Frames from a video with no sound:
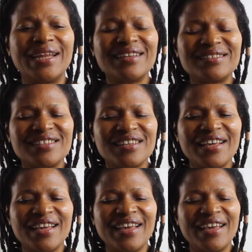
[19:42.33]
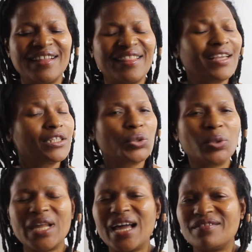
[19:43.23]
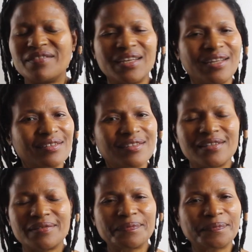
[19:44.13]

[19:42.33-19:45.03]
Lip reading: it, there's no life in it.